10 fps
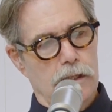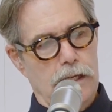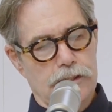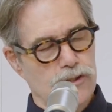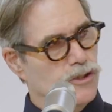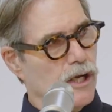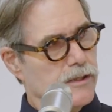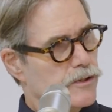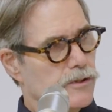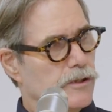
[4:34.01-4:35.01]
it's
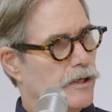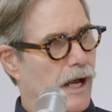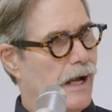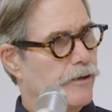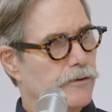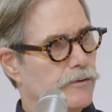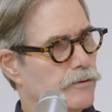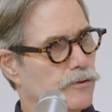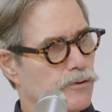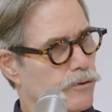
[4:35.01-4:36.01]
just not
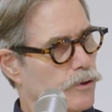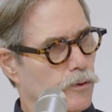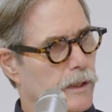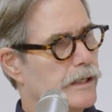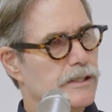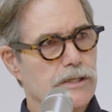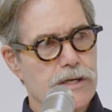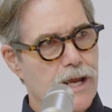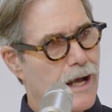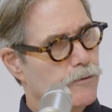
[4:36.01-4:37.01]
true. It's
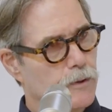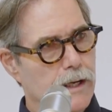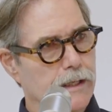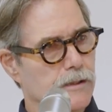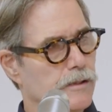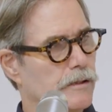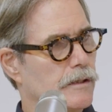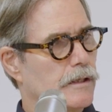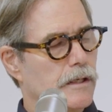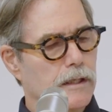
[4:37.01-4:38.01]
not right.
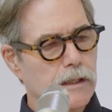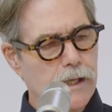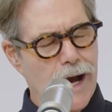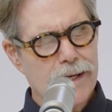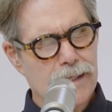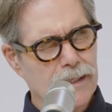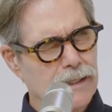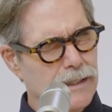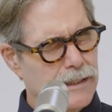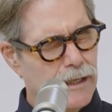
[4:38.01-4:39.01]
Godly,
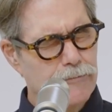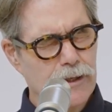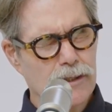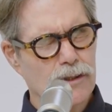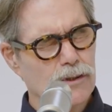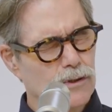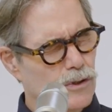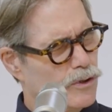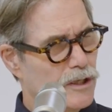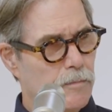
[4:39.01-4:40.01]
loving,
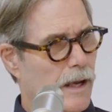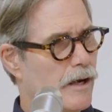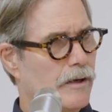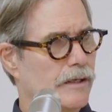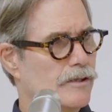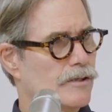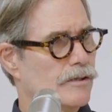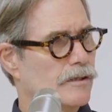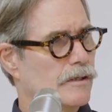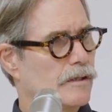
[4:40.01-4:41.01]
good parents
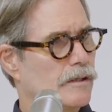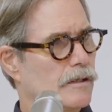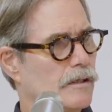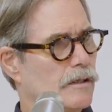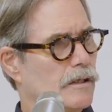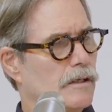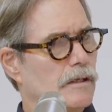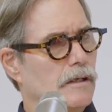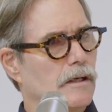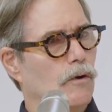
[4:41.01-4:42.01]

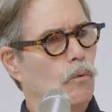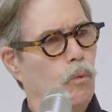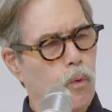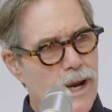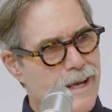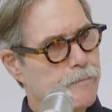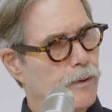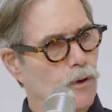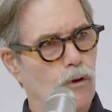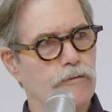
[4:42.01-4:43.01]
weep
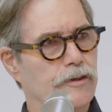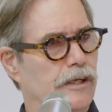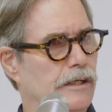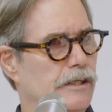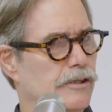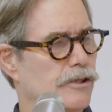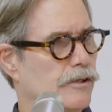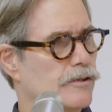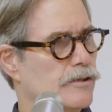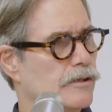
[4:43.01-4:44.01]
over the
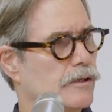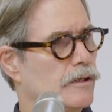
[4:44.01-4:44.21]
conditions